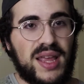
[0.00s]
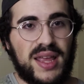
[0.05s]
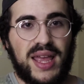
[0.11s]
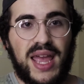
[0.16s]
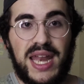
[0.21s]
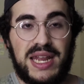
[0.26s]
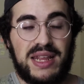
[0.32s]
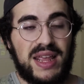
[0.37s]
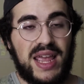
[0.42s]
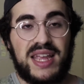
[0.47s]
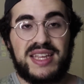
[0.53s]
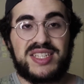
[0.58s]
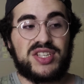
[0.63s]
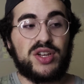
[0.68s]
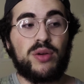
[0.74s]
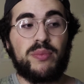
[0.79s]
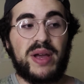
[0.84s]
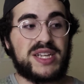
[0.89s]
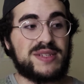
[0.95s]
And he
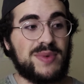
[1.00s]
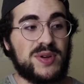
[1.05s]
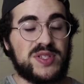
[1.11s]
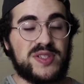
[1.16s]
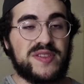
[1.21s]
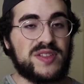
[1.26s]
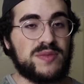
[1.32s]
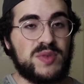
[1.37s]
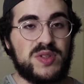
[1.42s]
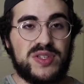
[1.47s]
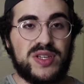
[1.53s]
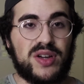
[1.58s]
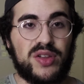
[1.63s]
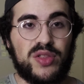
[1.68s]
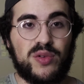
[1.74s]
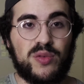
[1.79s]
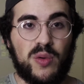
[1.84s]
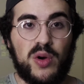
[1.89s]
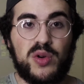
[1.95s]
still makes most of his music on
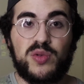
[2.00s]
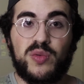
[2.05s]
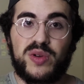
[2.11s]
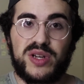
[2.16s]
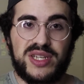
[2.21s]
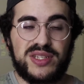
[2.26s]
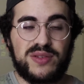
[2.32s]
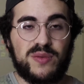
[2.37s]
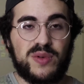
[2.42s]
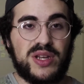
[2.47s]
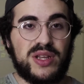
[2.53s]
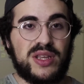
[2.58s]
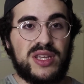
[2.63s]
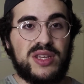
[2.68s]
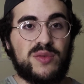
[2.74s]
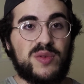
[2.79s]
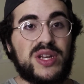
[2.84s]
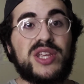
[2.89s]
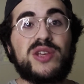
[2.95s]
the road when
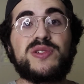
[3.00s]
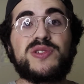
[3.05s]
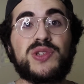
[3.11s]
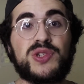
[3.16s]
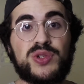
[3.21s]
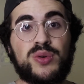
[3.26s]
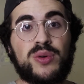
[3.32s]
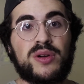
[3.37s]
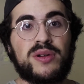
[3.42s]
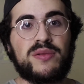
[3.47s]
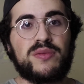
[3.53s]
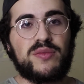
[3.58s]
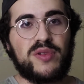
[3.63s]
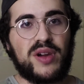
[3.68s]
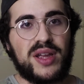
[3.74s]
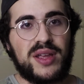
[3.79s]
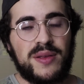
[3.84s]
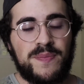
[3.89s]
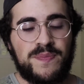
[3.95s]
he used to tour,
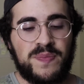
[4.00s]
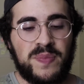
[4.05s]
right?